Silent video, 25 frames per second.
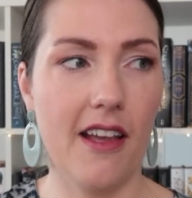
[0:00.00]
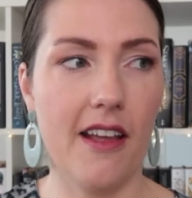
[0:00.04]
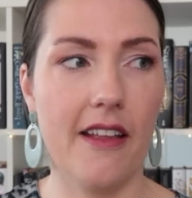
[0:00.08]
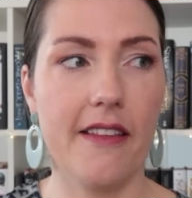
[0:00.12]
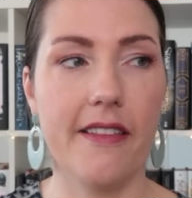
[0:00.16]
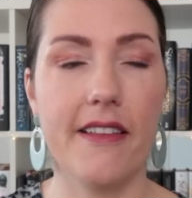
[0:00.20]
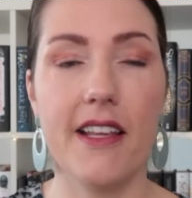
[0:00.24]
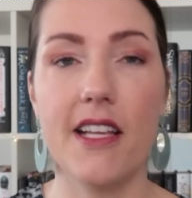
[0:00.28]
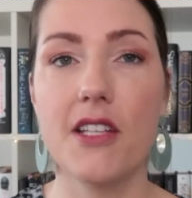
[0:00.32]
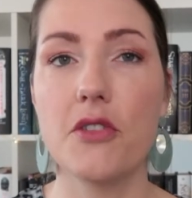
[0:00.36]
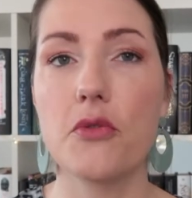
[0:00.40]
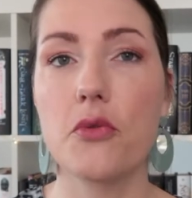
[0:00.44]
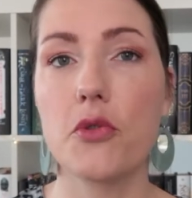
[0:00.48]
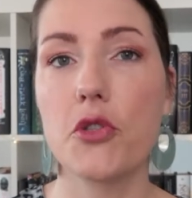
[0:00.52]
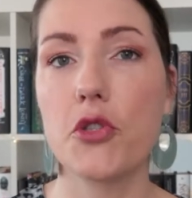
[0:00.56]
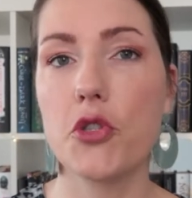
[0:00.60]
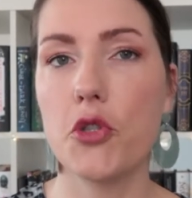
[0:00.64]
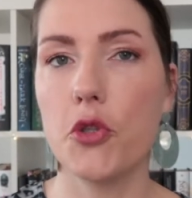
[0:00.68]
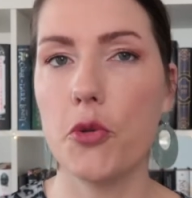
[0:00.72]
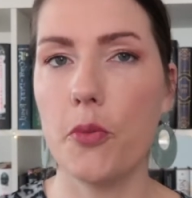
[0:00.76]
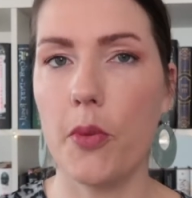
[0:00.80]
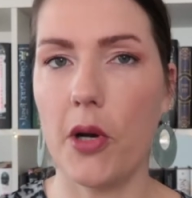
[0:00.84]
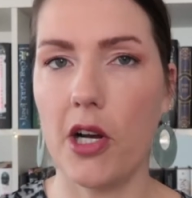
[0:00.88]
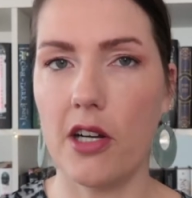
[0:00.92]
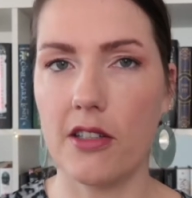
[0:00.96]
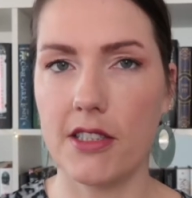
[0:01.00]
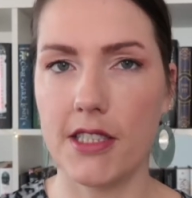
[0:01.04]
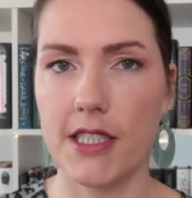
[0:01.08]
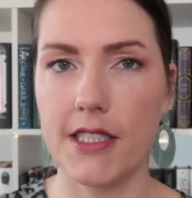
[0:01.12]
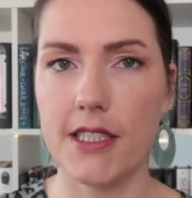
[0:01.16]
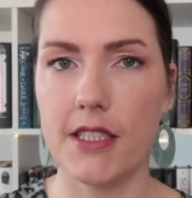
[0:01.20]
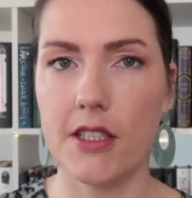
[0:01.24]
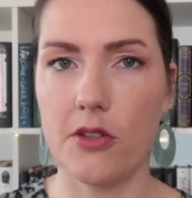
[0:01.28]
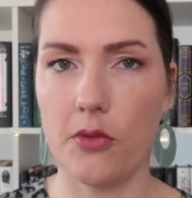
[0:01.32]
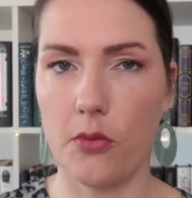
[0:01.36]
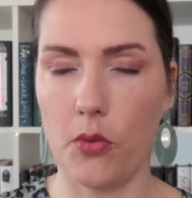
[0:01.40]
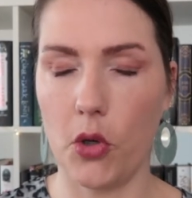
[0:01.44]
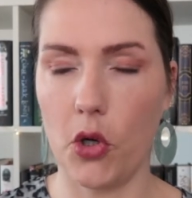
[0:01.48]
and these were two boxes
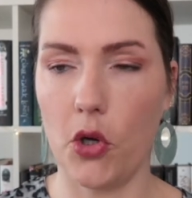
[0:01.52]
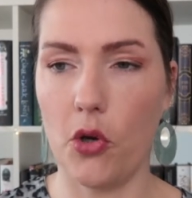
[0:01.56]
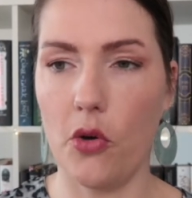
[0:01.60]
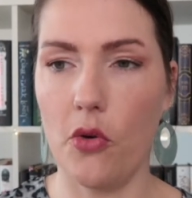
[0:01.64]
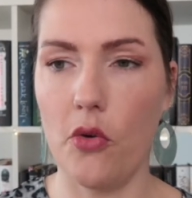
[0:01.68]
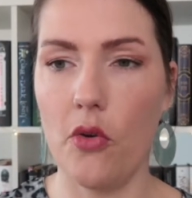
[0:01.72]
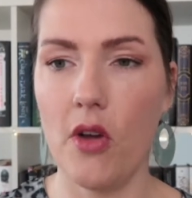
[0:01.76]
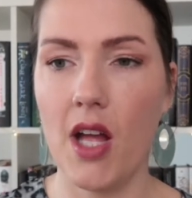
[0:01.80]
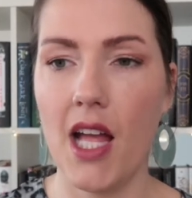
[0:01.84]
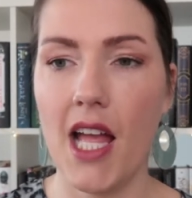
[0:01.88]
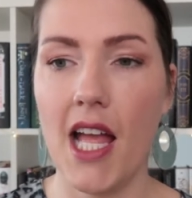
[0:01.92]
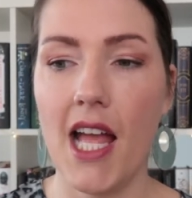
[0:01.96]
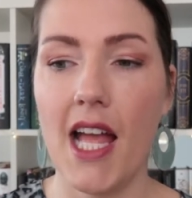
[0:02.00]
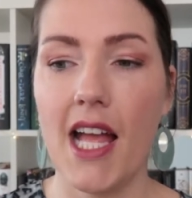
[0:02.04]
in a row,